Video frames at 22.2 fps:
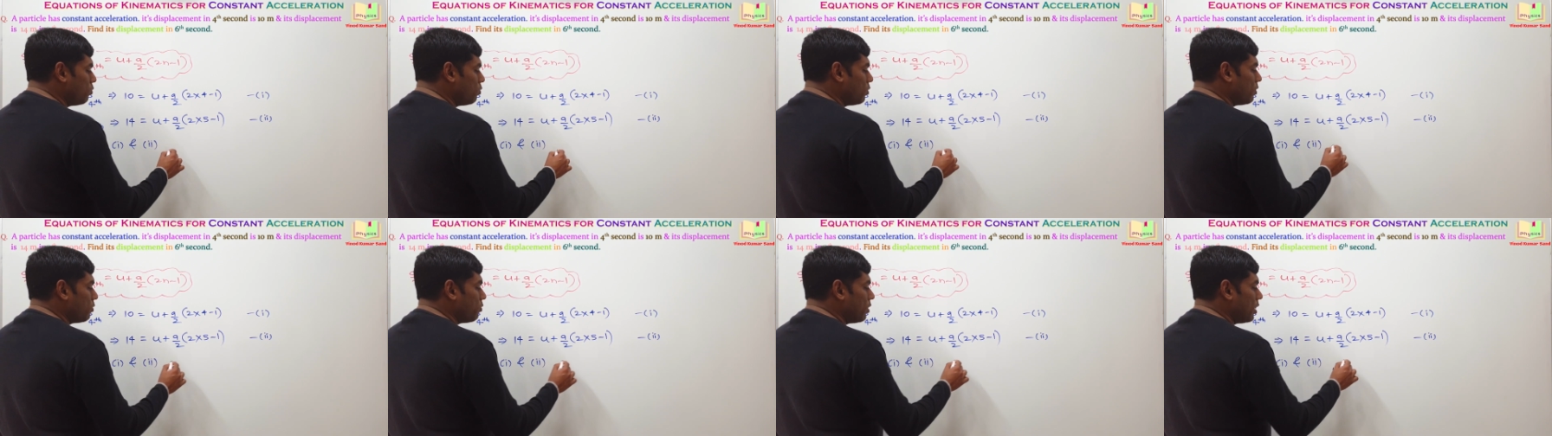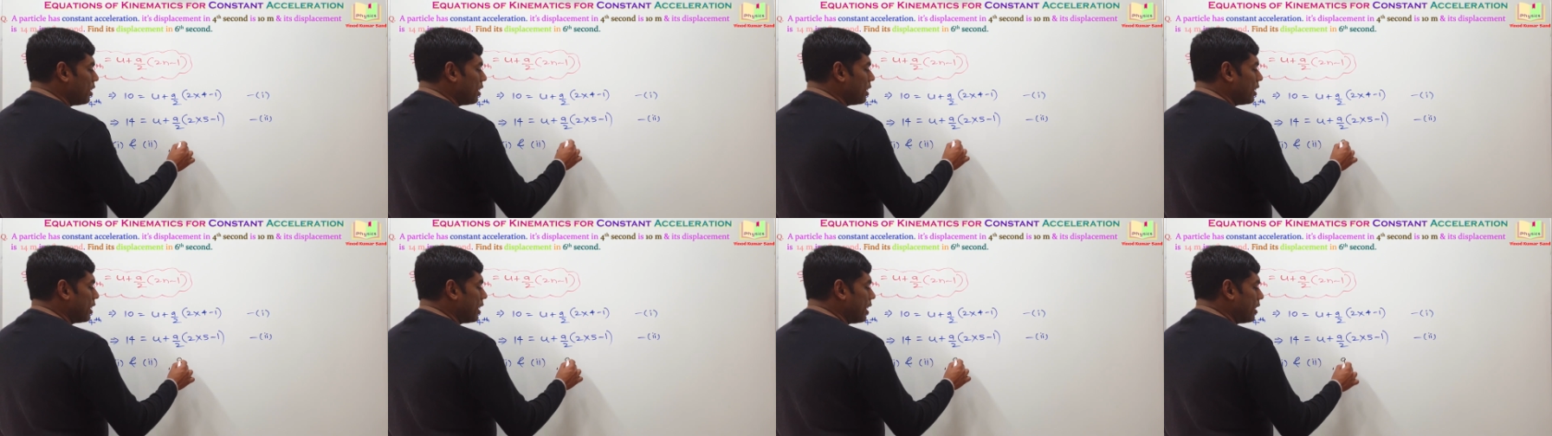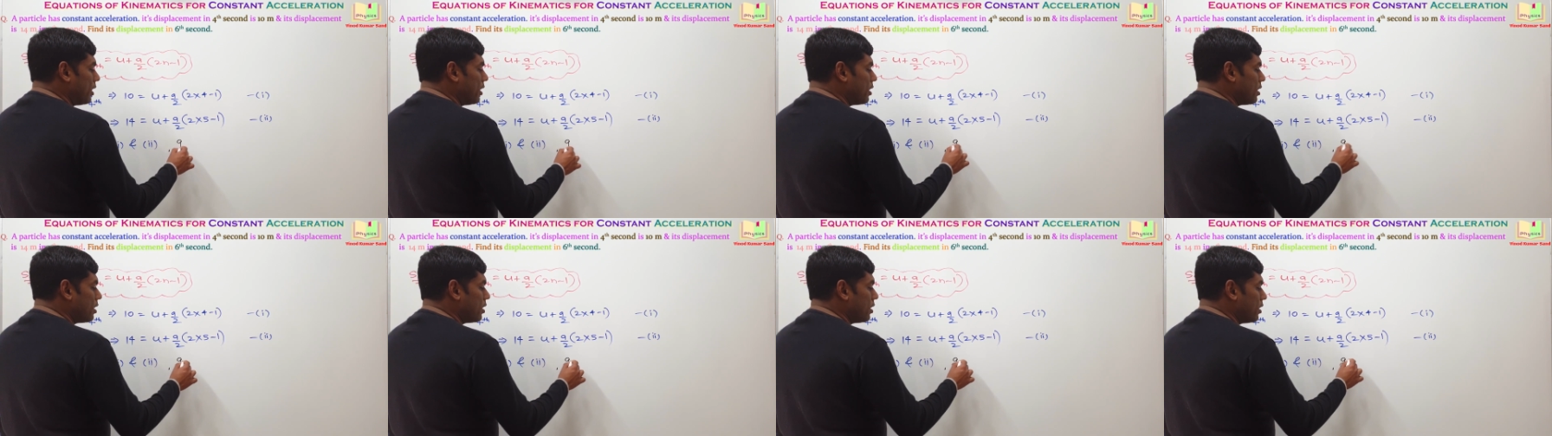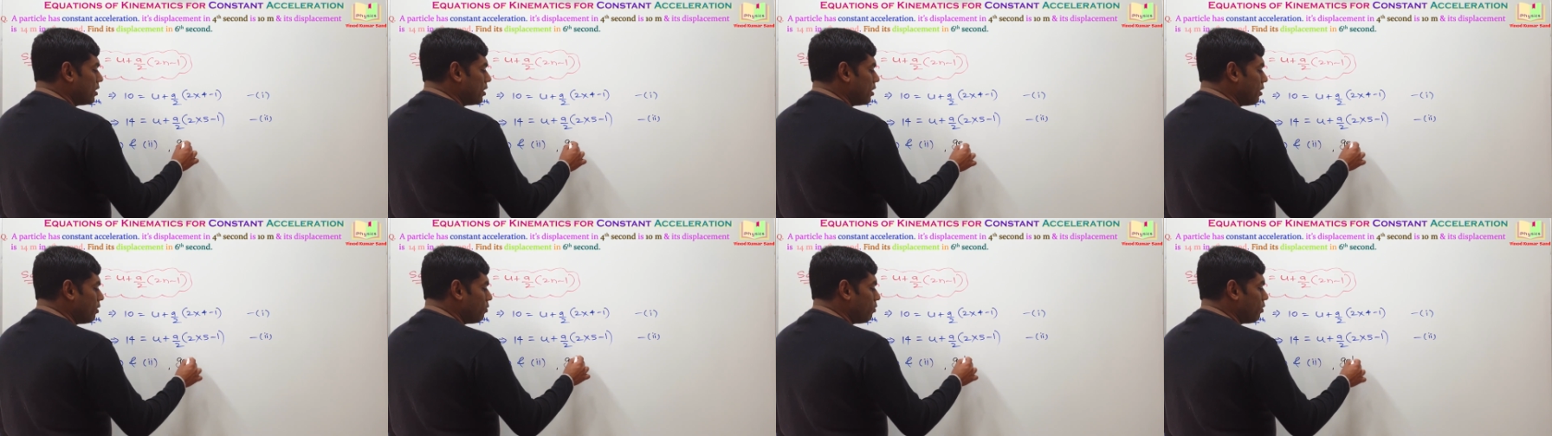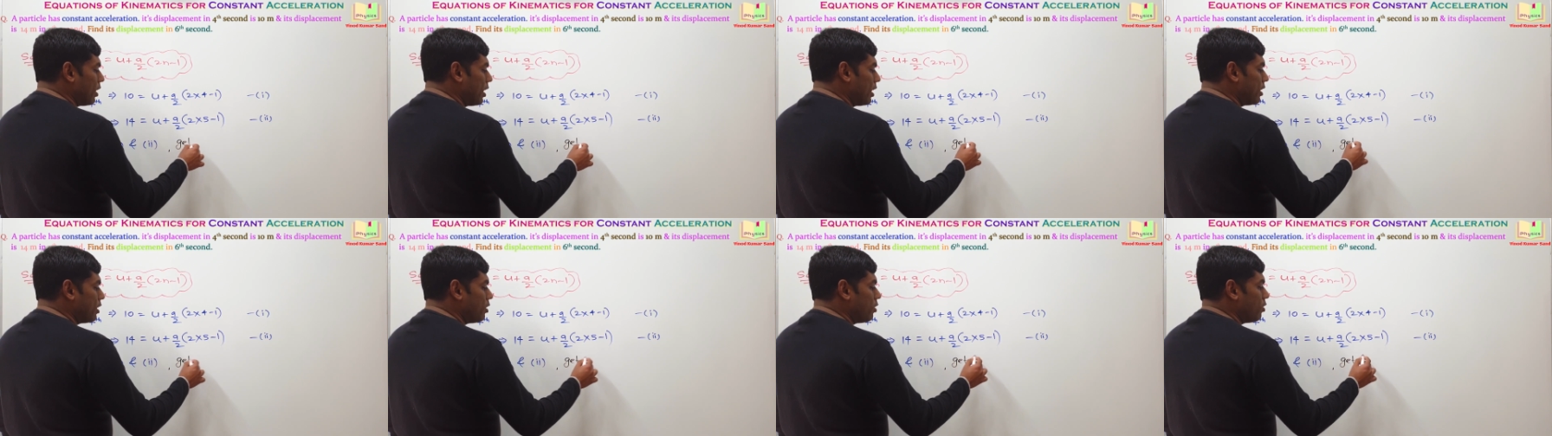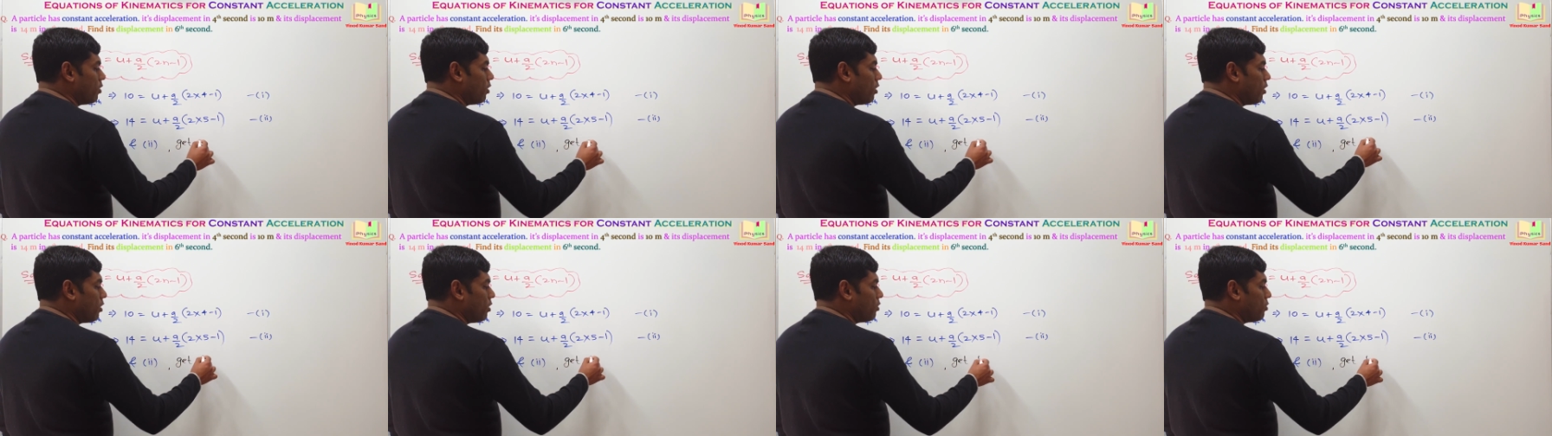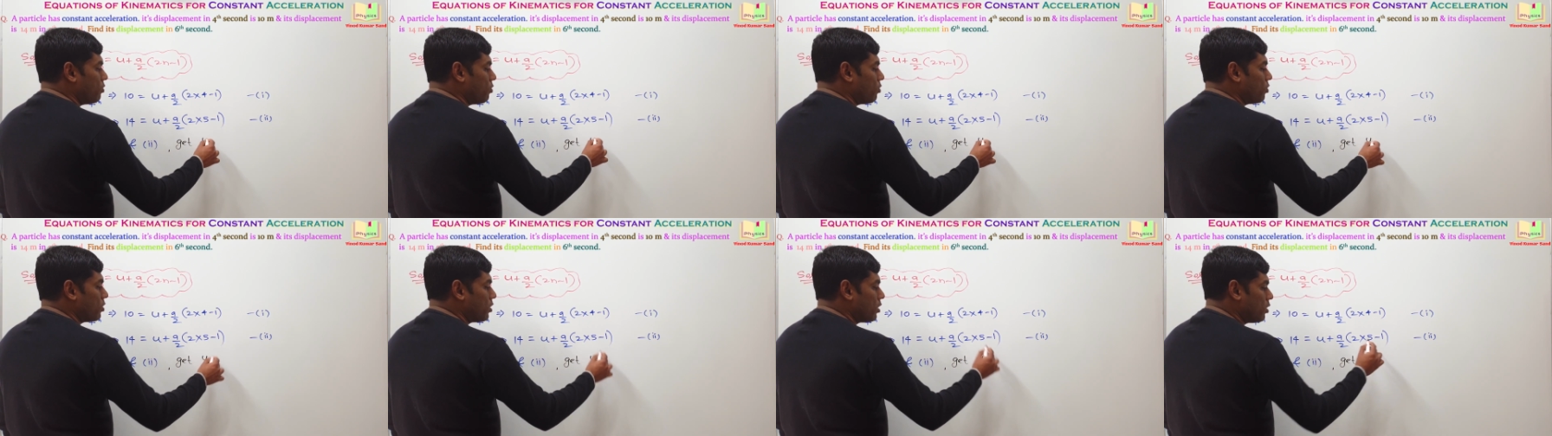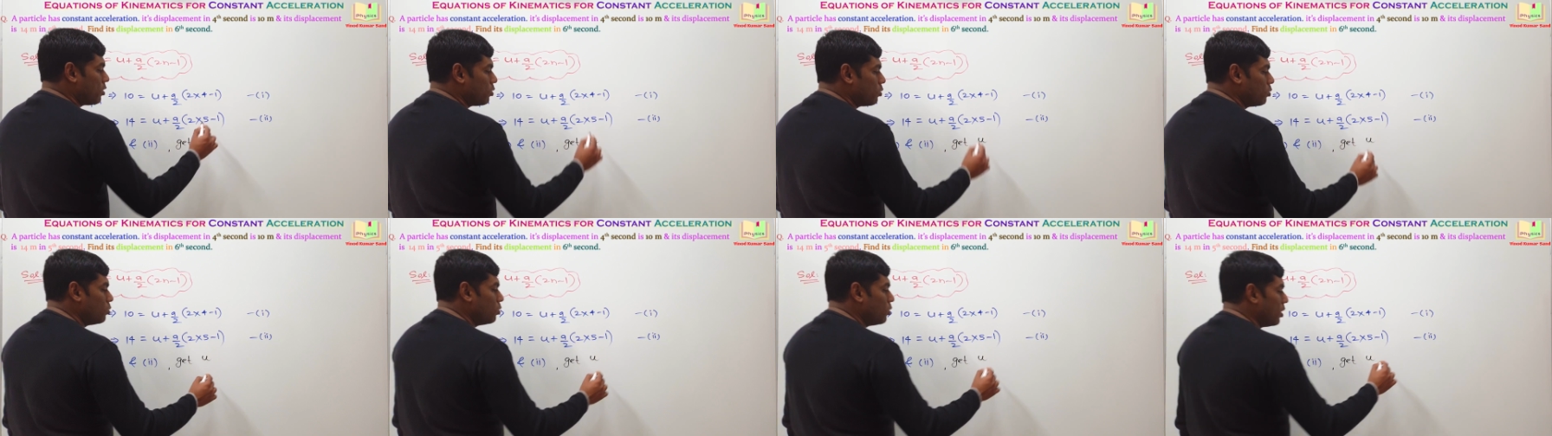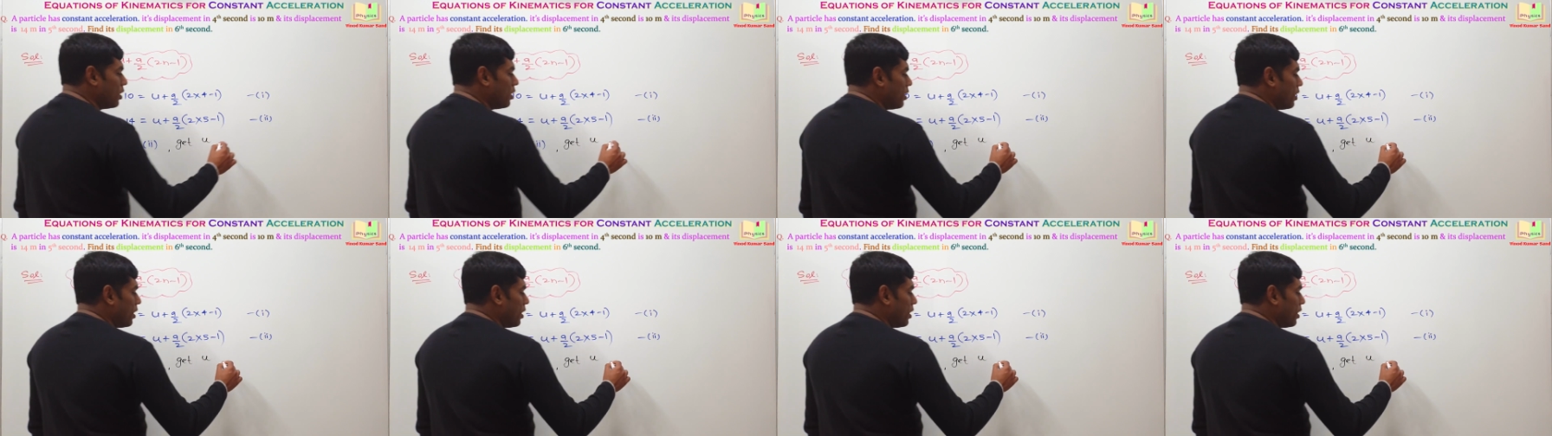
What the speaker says: we will get the value of u